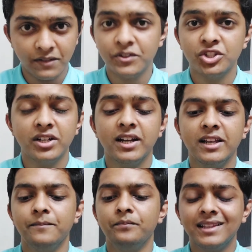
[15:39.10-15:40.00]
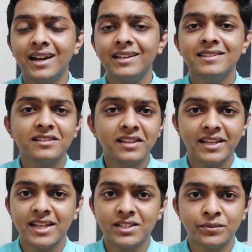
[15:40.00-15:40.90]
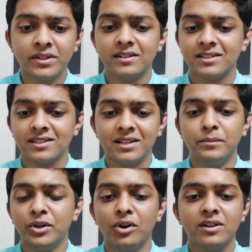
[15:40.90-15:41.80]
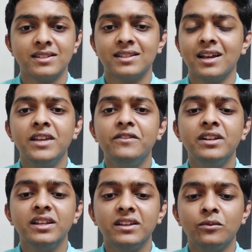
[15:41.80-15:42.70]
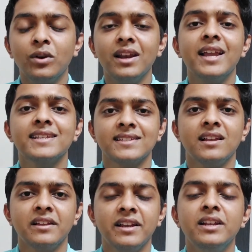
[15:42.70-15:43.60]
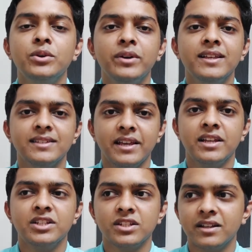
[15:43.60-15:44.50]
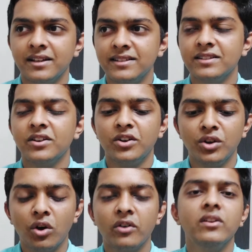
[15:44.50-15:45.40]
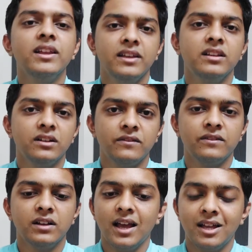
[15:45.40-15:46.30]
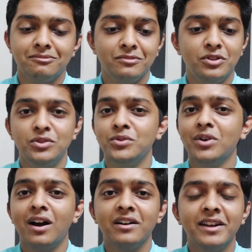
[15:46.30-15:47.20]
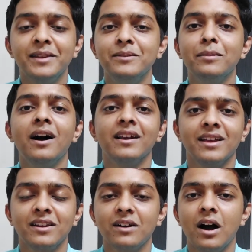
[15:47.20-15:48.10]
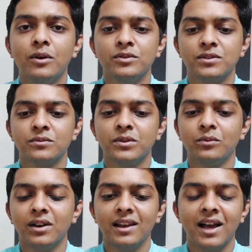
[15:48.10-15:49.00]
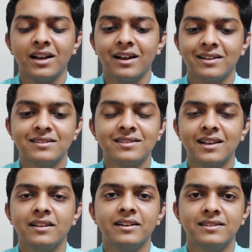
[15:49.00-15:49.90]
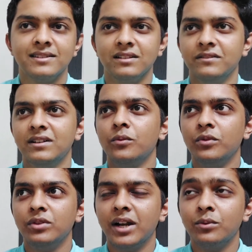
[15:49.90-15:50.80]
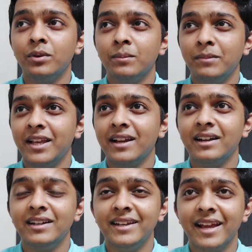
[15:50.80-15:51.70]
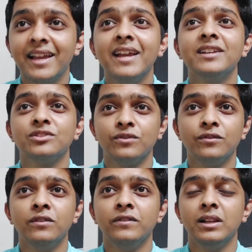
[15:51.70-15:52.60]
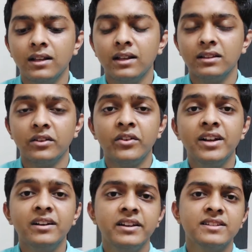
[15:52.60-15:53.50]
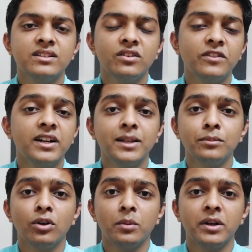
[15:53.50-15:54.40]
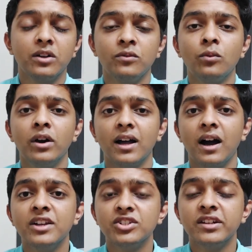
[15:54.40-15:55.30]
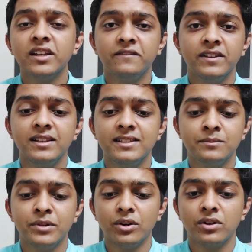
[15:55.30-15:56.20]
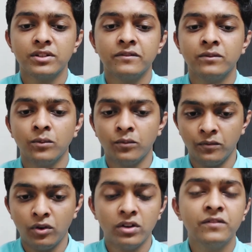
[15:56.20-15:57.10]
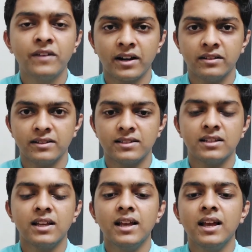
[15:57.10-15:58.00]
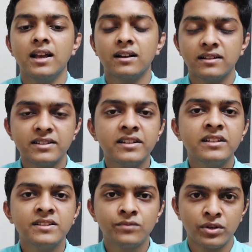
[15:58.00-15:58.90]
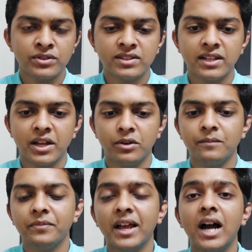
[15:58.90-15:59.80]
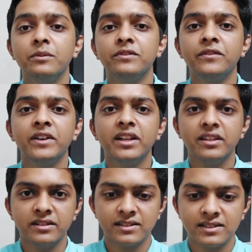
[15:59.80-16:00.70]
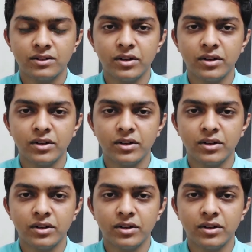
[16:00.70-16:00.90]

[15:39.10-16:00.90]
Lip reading: sufficiently. That isn't the case with us, because even 1 lakh salary in today's age is not really enough, and you can't really buy a house with 1 lakh as a salary itself. That will take decades to fulfill. The real reason of unemployment of what I generally feel is because of following factors. Consider this following scenario. I am 15 years